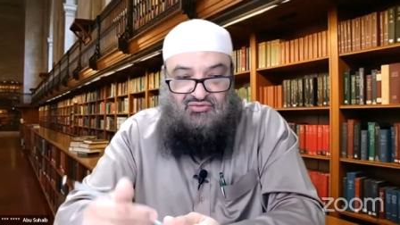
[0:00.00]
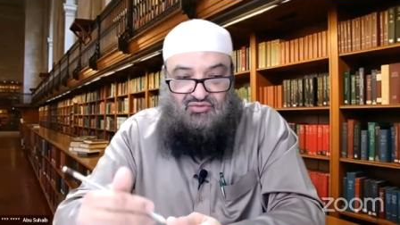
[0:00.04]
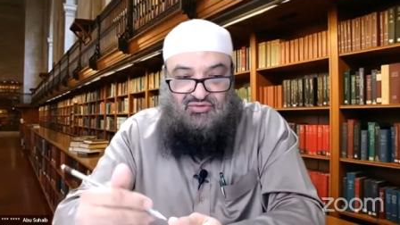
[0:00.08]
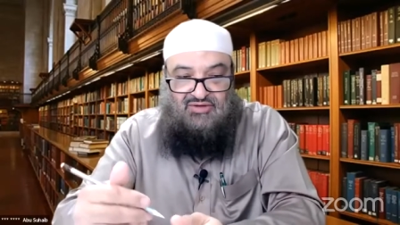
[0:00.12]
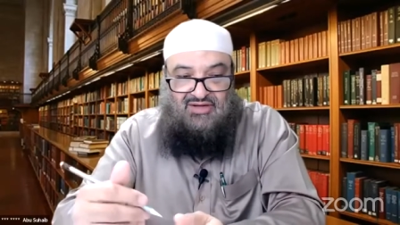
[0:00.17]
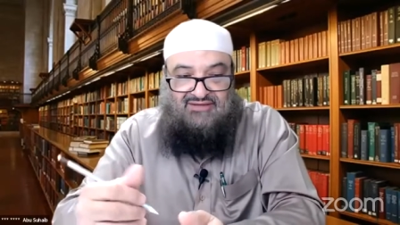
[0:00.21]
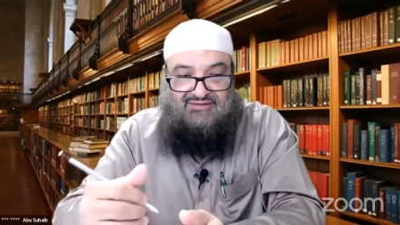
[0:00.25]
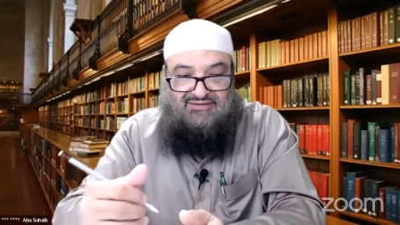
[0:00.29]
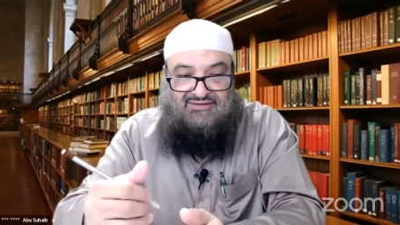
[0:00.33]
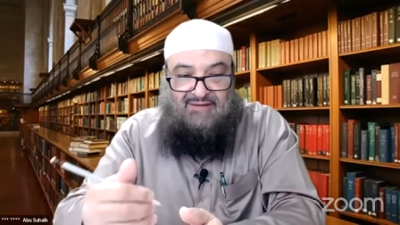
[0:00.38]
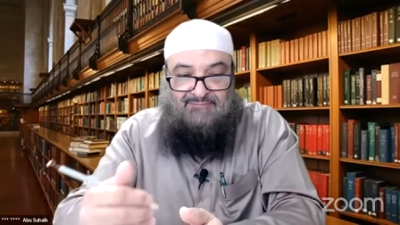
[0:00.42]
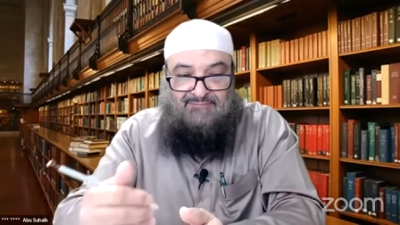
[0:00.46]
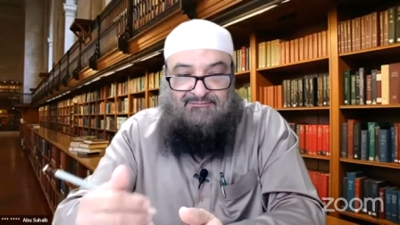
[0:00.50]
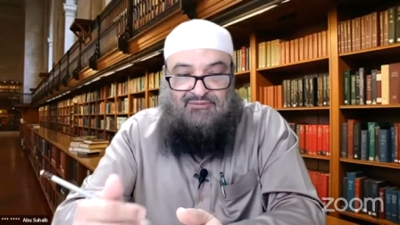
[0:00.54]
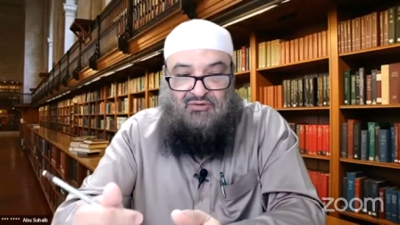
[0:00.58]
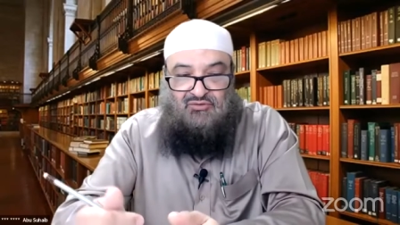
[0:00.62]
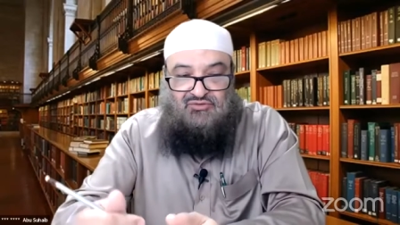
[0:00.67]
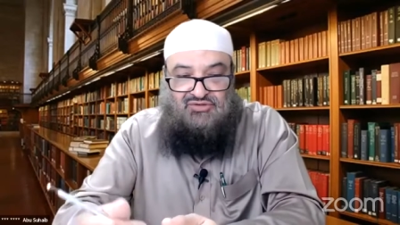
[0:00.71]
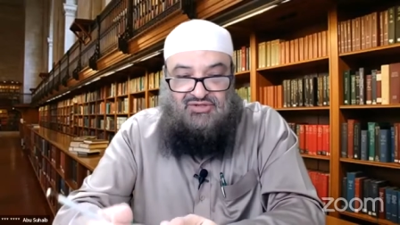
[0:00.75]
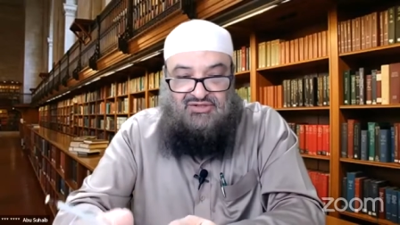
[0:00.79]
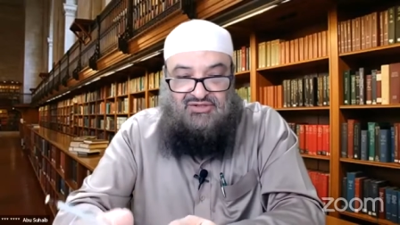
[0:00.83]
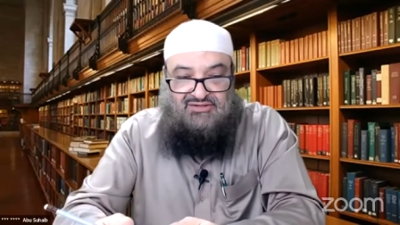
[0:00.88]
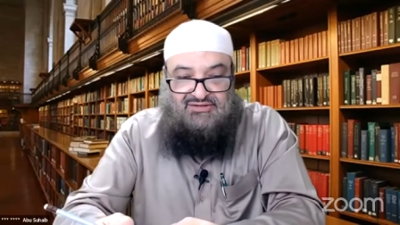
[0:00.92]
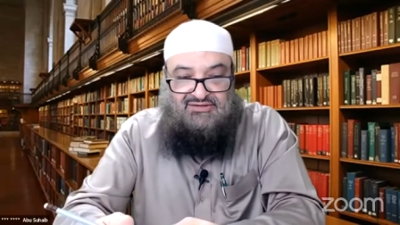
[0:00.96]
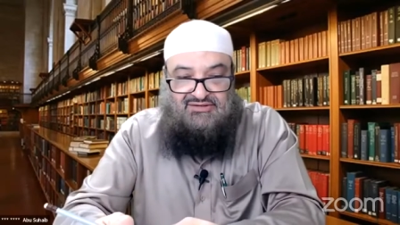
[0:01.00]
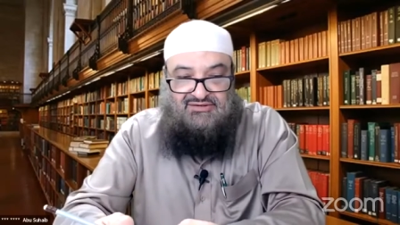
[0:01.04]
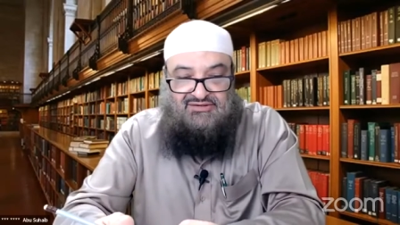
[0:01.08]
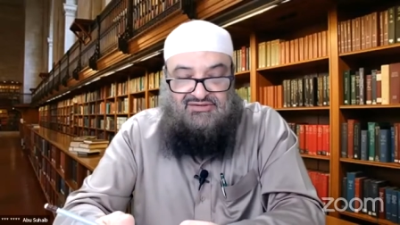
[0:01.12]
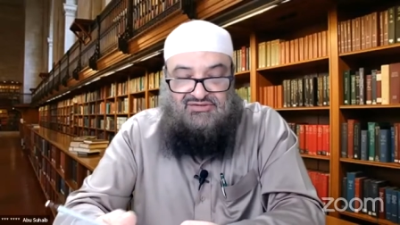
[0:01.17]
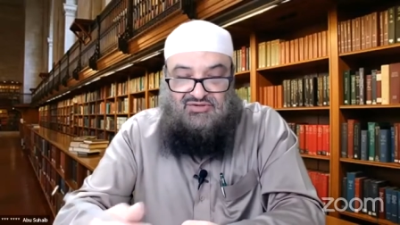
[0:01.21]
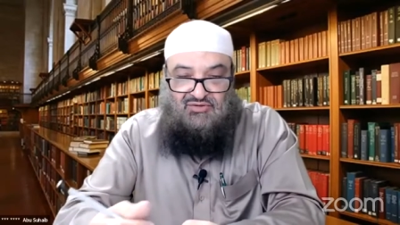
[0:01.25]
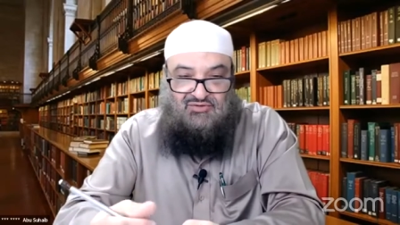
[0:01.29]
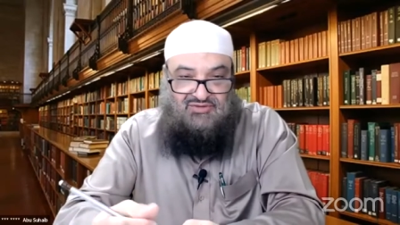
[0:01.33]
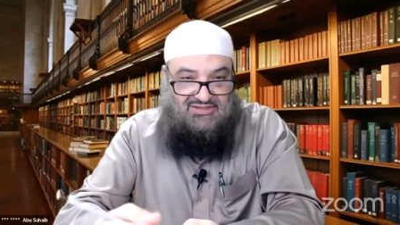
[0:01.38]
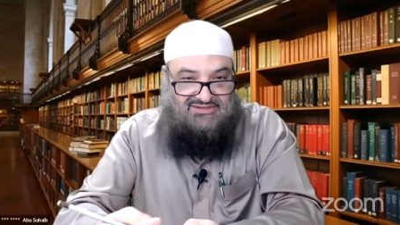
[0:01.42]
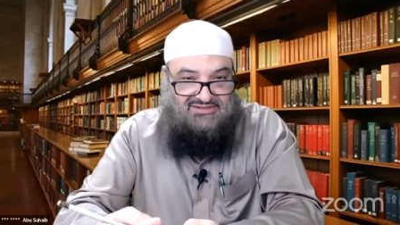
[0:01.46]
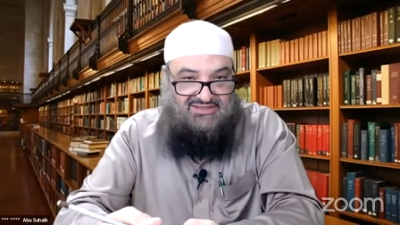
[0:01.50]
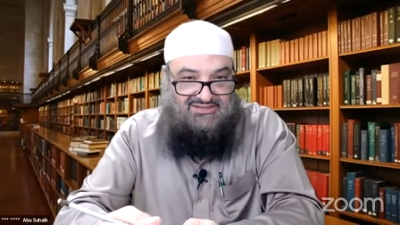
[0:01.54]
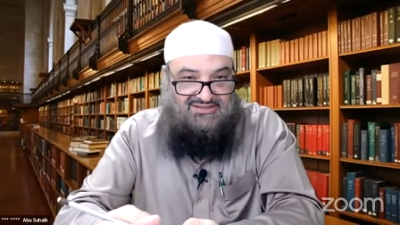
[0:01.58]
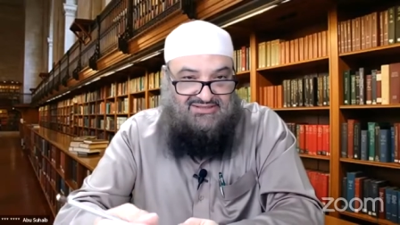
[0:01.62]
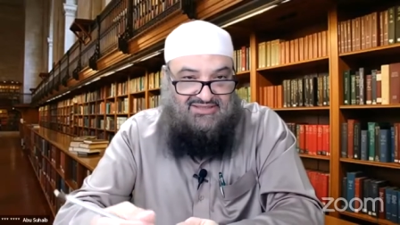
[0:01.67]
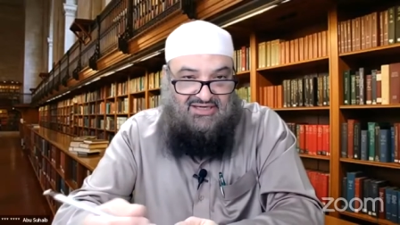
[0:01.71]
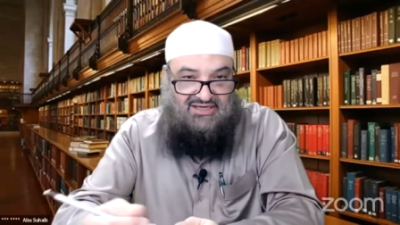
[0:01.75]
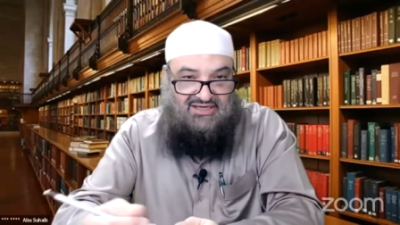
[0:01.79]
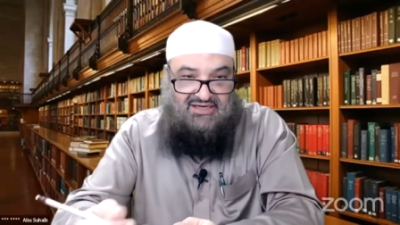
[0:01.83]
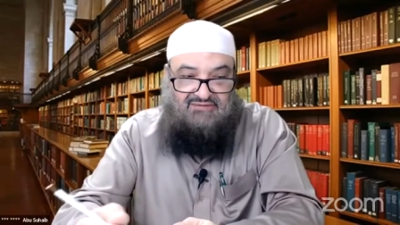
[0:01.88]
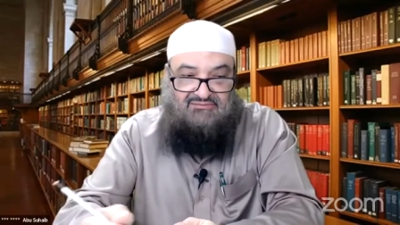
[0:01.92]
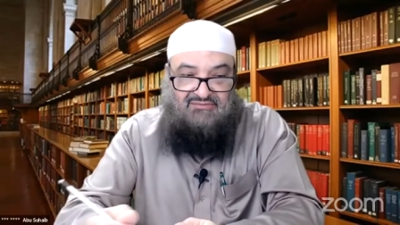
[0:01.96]
Do not approach it. So this
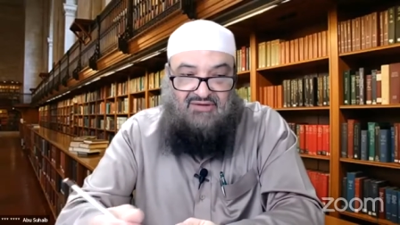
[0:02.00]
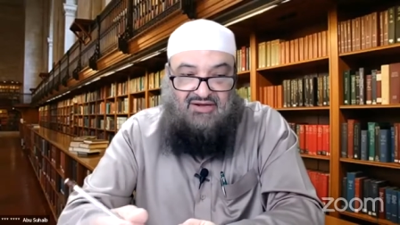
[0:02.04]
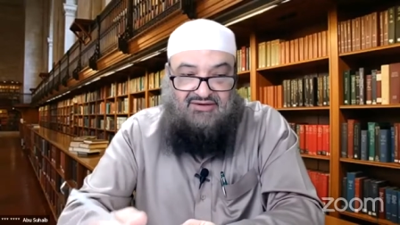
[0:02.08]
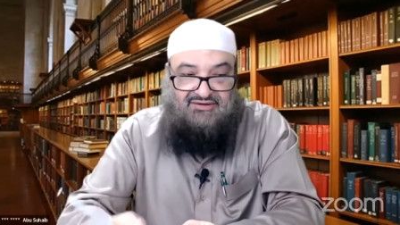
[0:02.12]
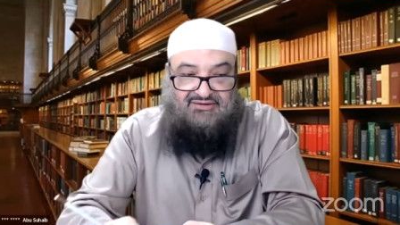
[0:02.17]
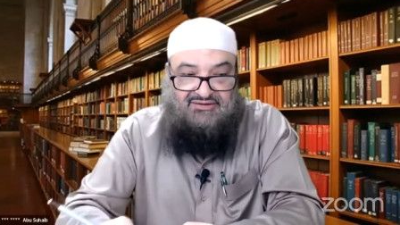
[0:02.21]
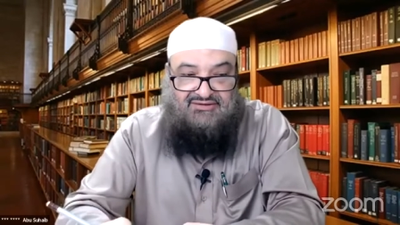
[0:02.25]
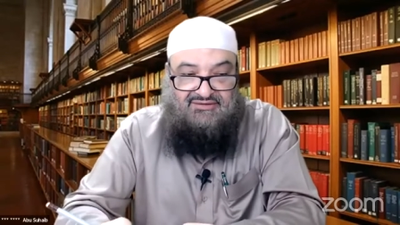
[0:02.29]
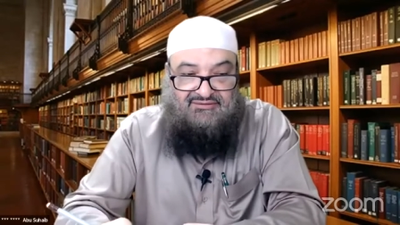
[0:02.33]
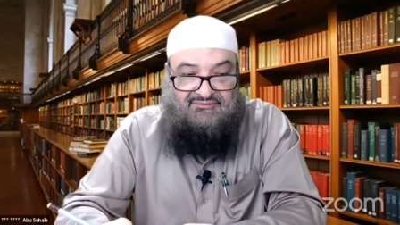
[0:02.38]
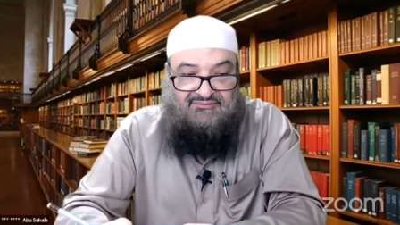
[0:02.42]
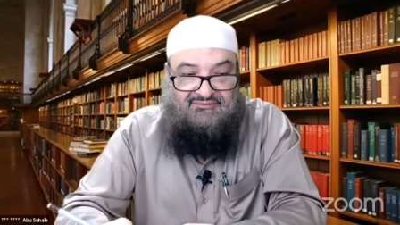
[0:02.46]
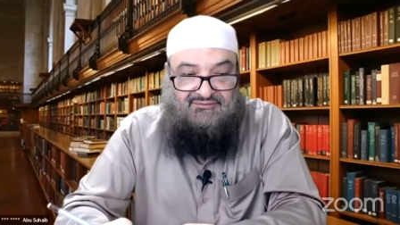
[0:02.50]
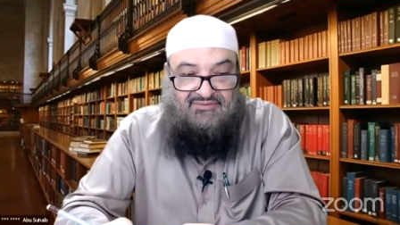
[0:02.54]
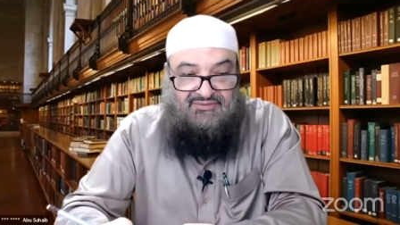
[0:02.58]
is command.